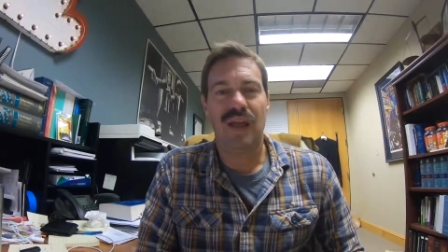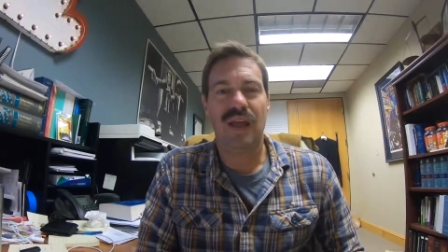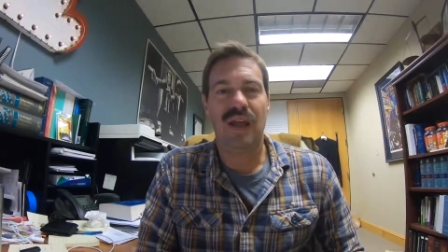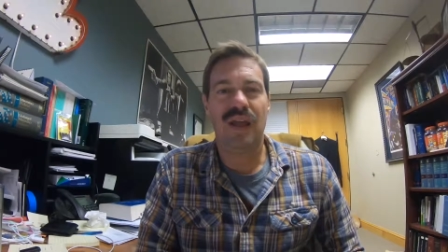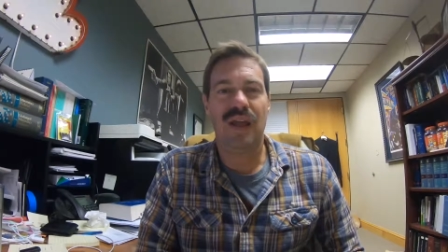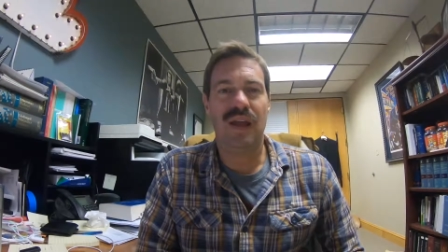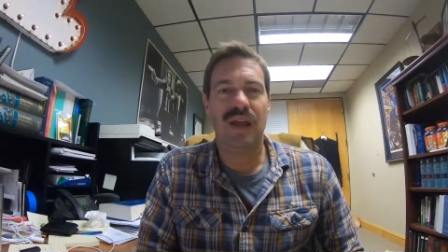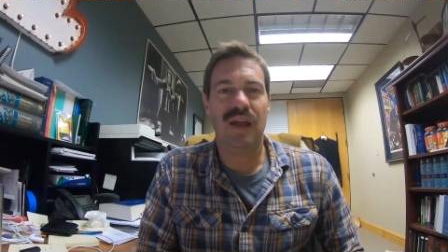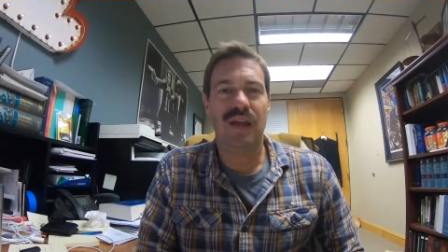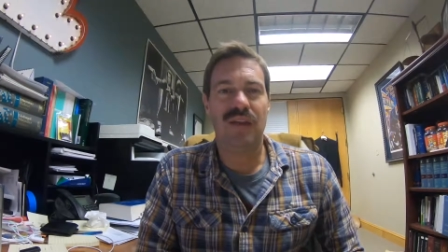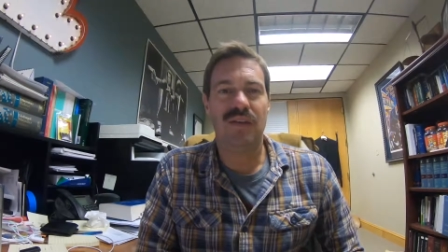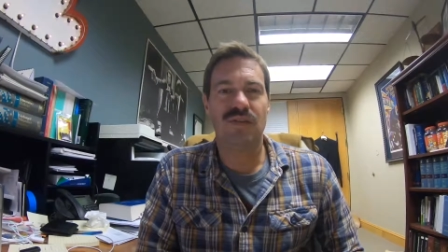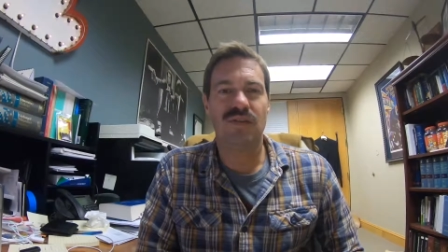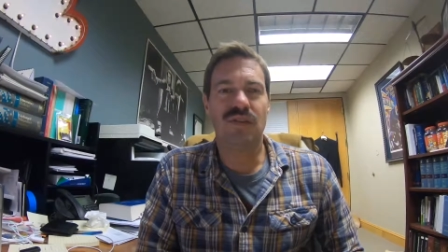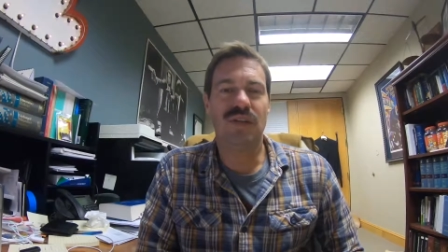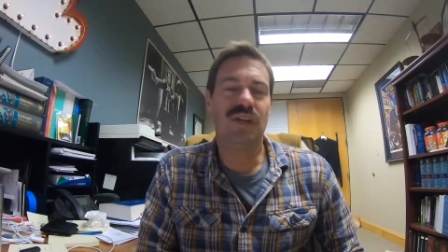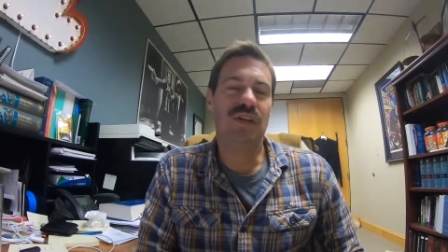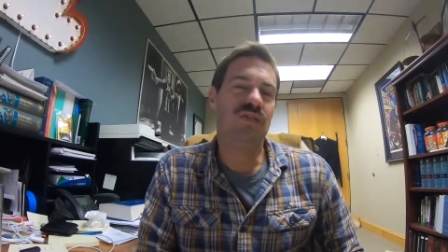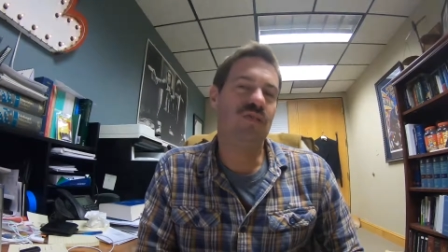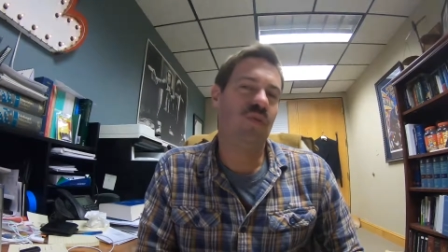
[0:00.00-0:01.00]
and
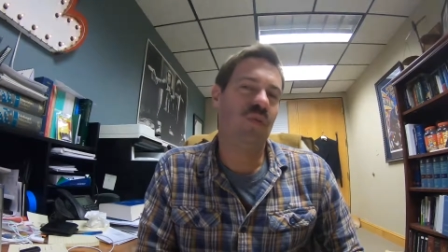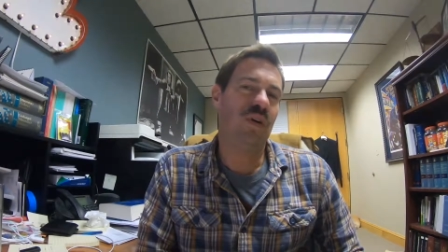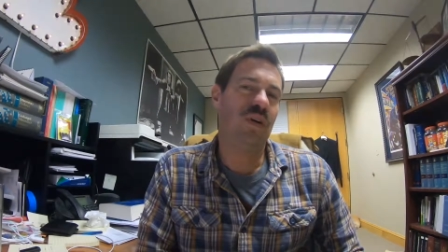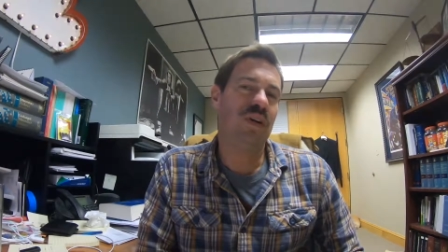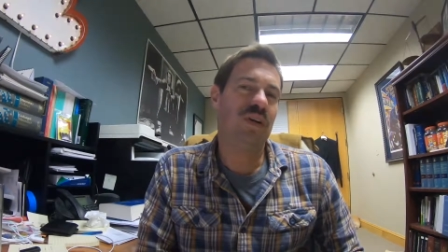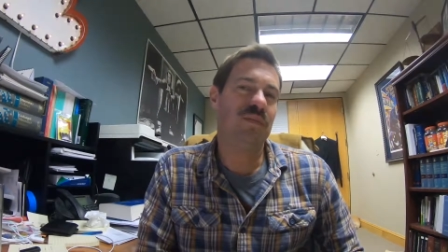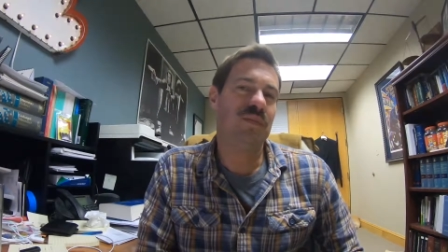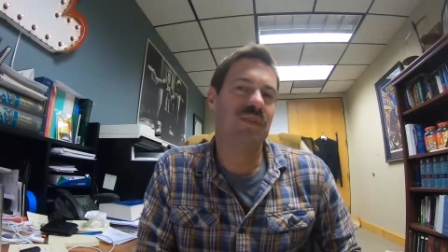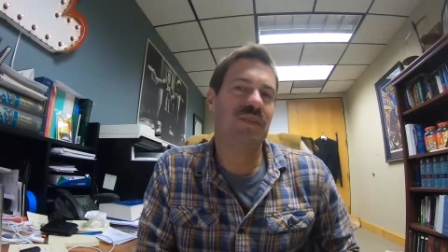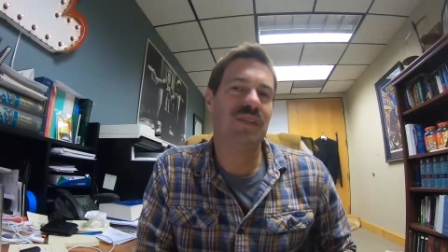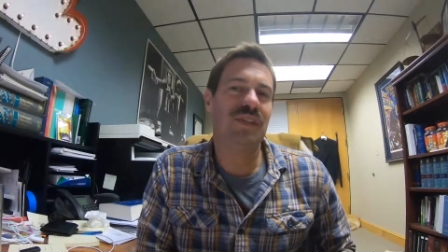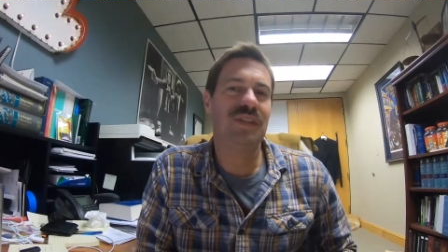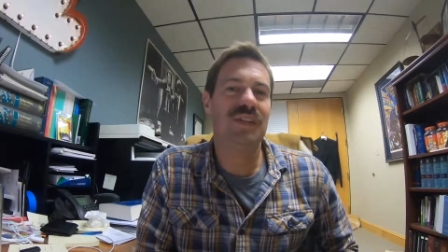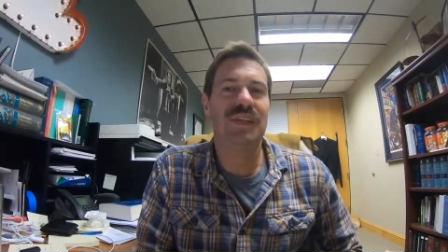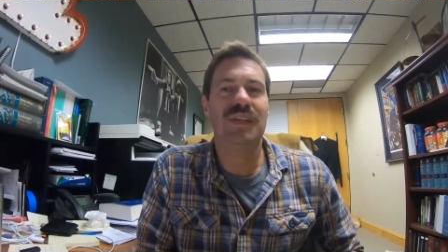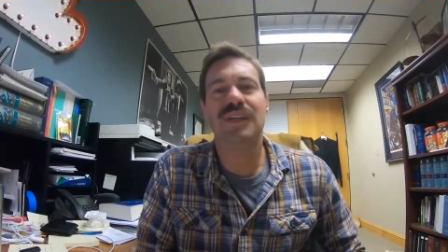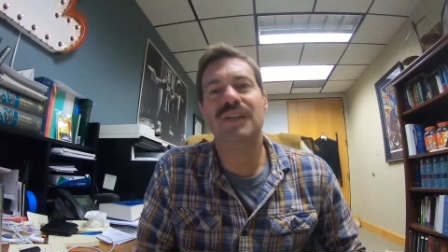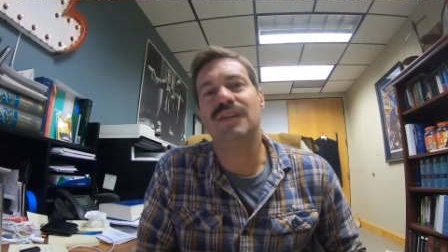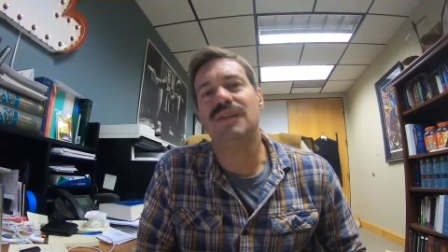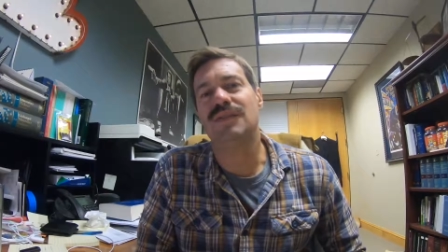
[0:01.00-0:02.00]
she doesn't want him to see the
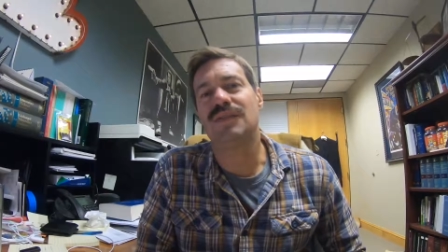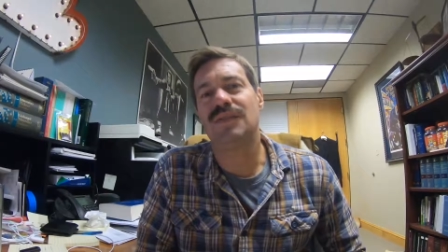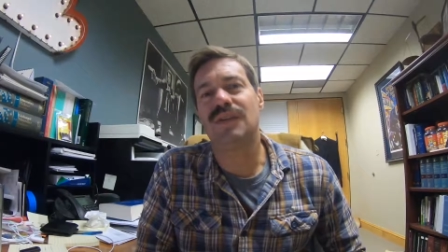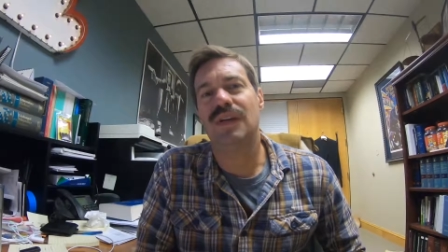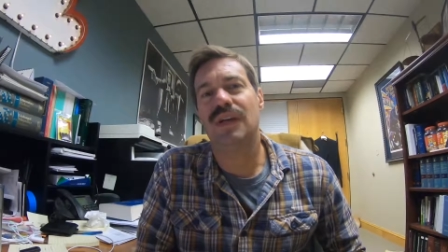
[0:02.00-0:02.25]
kids.